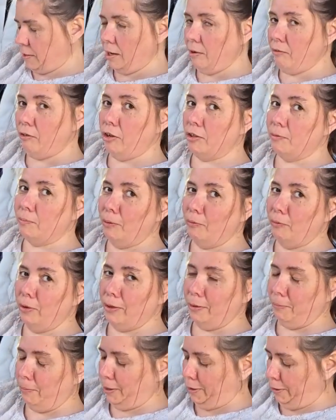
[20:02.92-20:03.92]
I've lost my
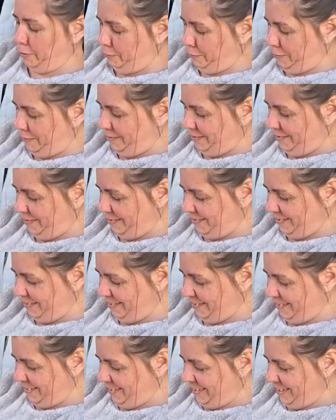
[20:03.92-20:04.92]
rhythm now.
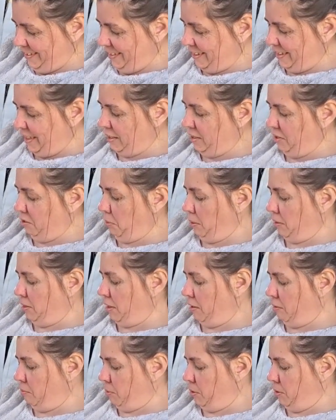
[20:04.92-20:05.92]
That'd be quite
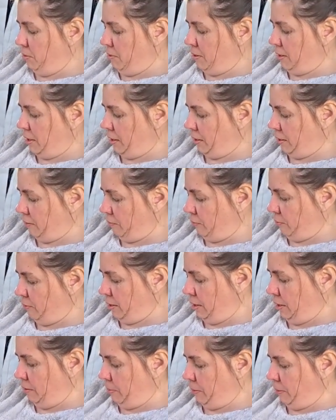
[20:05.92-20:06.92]
therapeutic if you
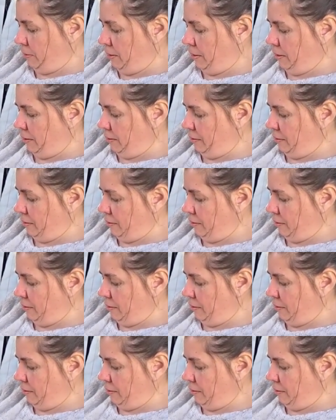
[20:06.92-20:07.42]
think about it.